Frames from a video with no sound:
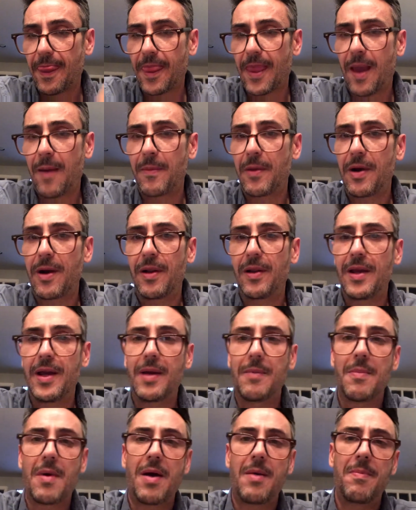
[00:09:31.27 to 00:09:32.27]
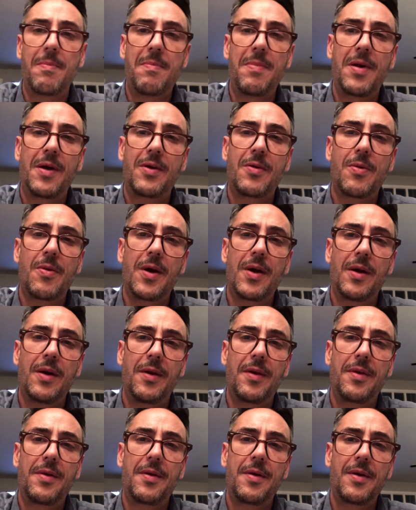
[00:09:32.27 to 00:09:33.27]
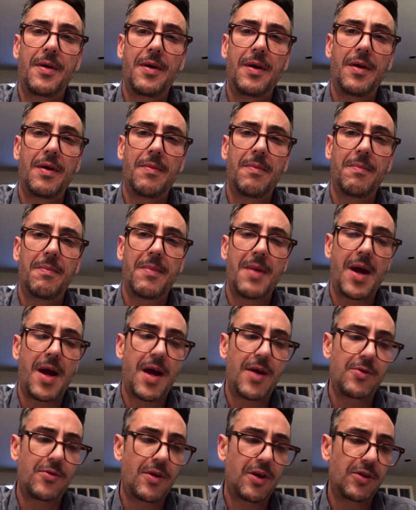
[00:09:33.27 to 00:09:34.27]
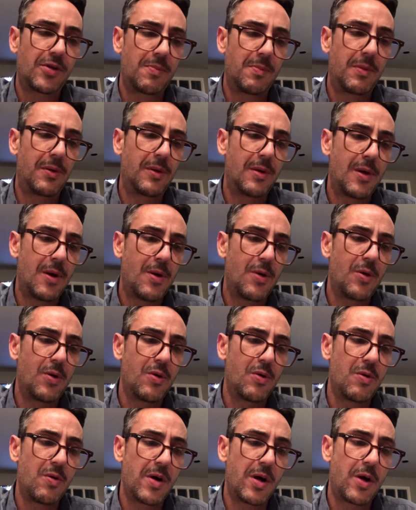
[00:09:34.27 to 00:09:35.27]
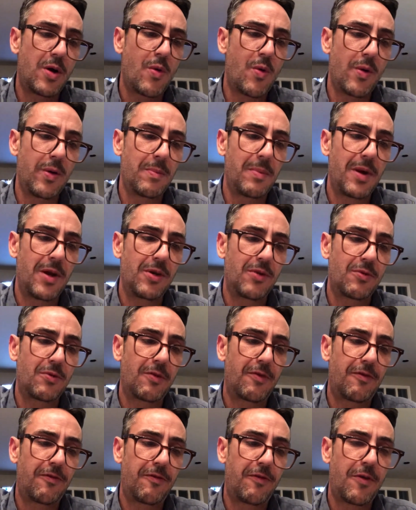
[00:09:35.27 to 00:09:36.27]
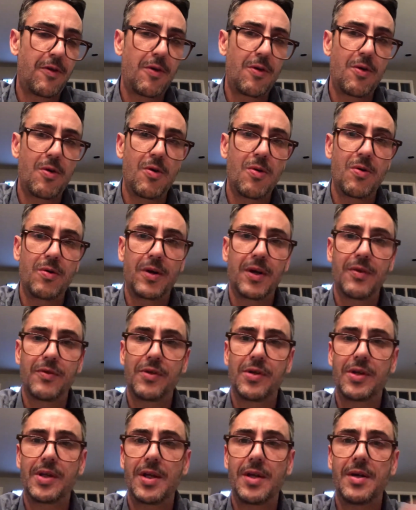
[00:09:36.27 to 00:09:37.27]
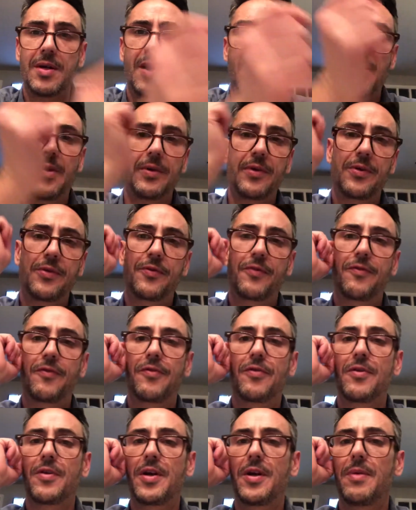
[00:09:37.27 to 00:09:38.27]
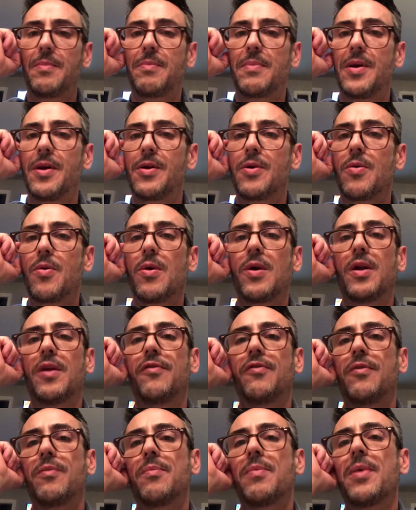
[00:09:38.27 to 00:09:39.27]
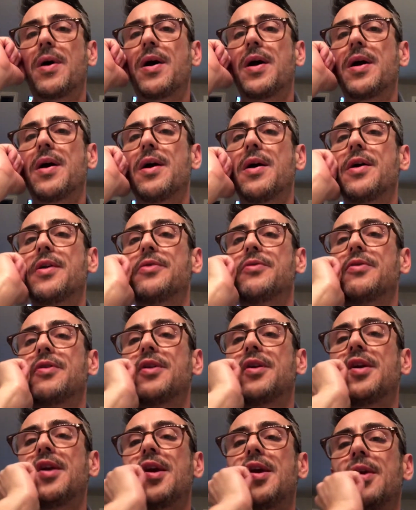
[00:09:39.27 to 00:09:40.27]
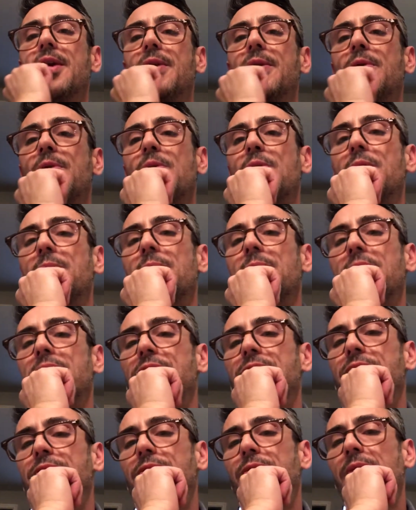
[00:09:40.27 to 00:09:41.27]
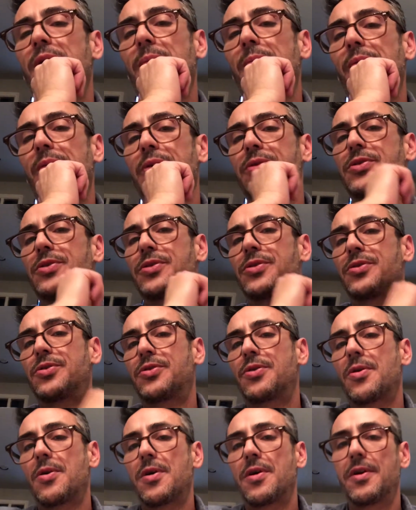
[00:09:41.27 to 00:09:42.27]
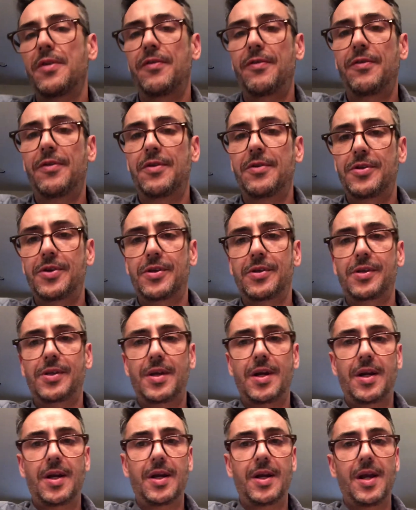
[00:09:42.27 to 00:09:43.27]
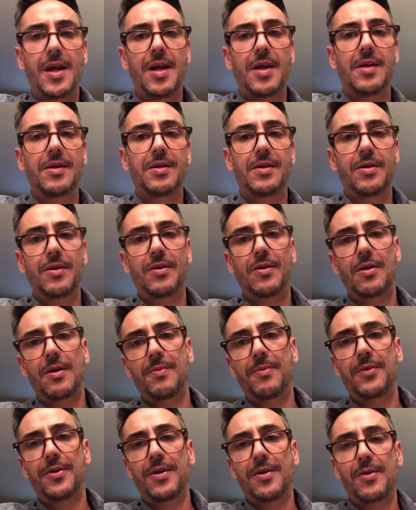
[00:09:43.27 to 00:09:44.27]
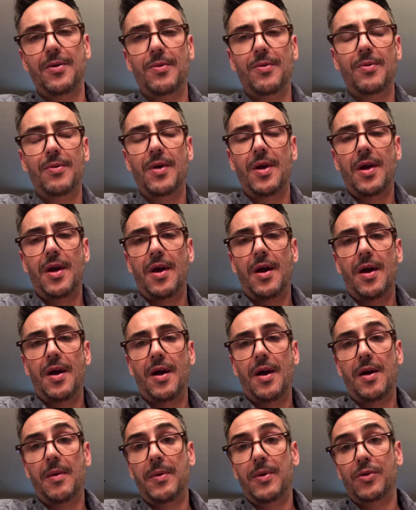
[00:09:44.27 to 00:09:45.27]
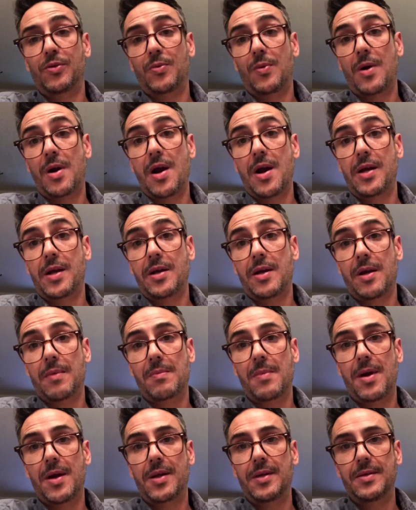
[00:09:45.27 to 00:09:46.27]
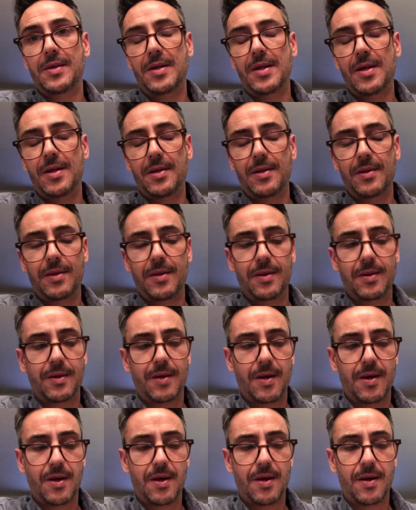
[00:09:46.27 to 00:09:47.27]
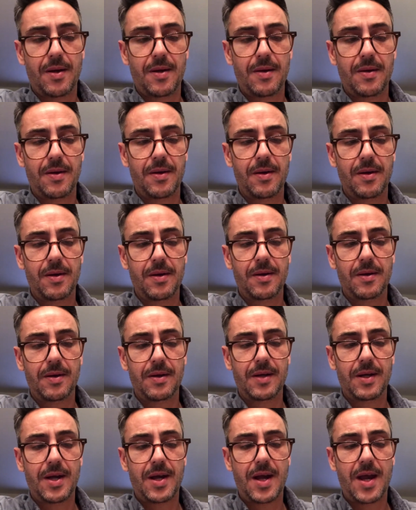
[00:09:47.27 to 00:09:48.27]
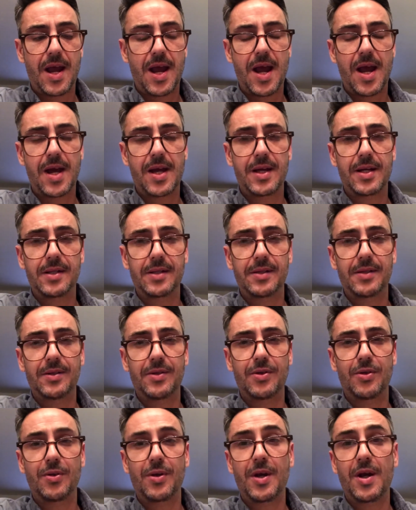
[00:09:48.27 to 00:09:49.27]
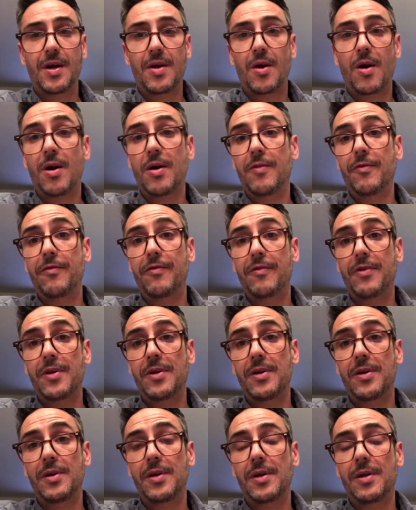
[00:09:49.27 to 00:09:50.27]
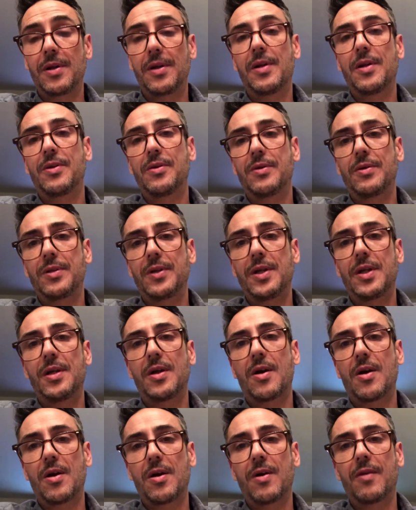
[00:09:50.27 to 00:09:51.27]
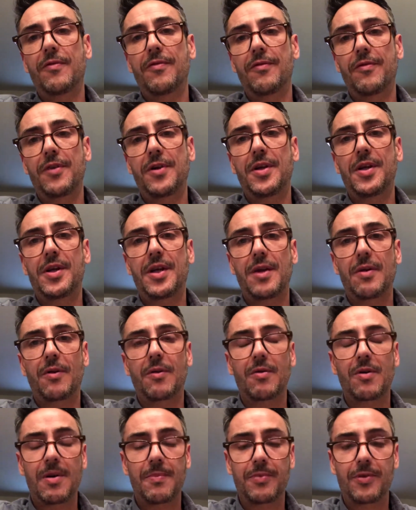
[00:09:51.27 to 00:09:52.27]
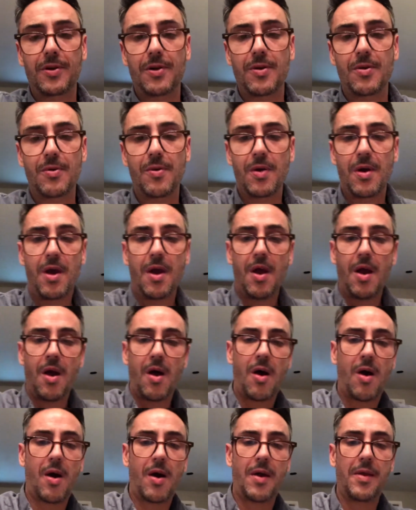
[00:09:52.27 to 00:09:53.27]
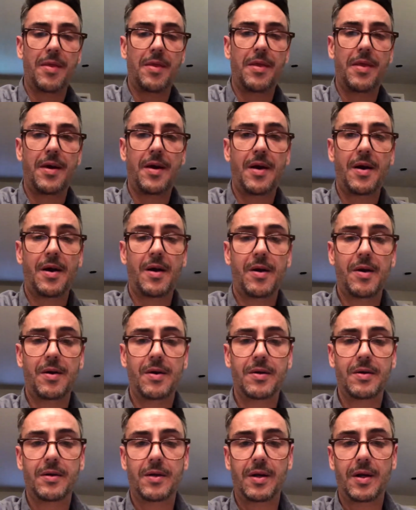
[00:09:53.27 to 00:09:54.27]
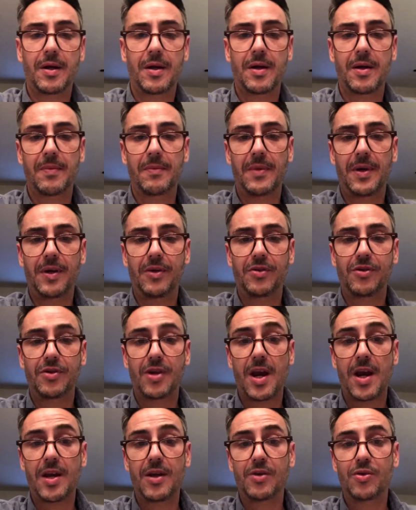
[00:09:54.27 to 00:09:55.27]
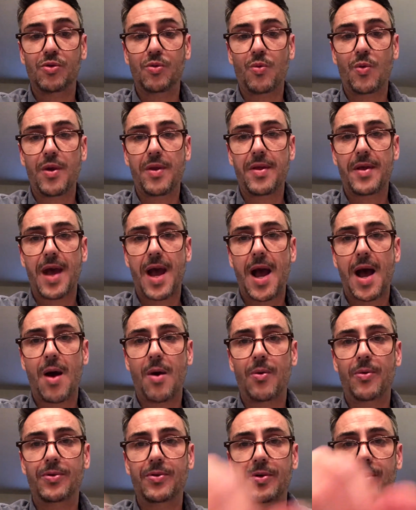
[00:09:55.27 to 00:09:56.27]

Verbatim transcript: I'm going to link my Bitcoin and Ethereum address below. A Coinbase referral gives you $10 free Bitcoin if you buy 100. Coinbase is a great place to start if you're just getting into crypto. Um, it's where I cut my teeth. Uh, and you can earn free, you can literally earn free crypto on their um, exchange without